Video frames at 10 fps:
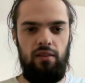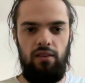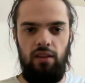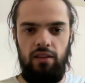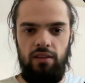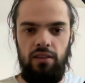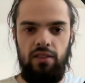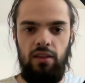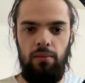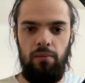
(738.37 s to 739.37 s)
add
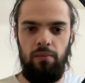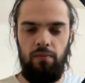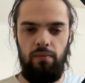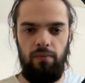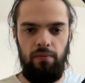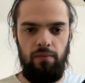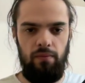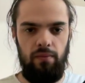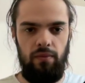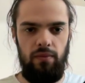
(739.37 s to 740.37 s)
some
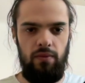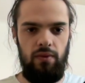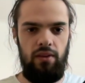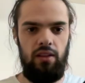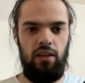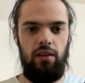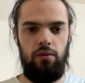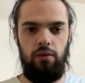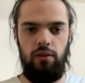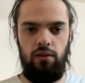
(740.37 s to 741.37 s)
delay
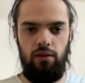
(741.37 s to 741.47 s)
to it.